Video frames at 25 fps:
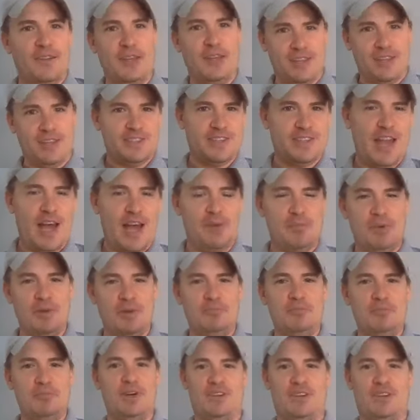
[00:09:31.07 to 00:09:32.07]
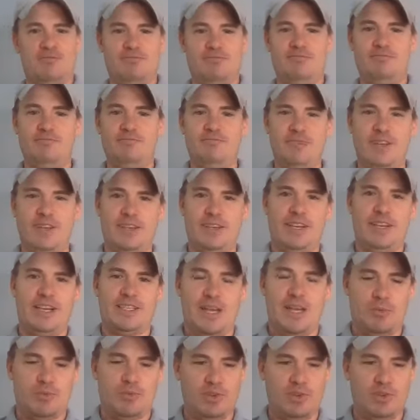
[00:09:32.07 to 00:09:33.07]
That does happen, but
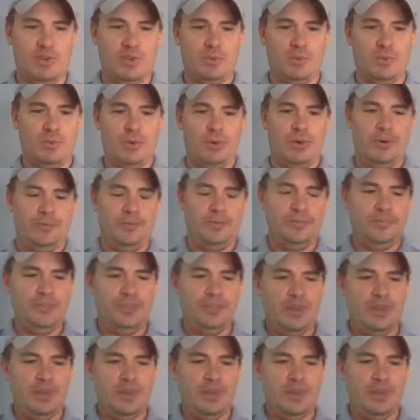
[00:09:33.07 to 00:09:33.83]
exception to the rule.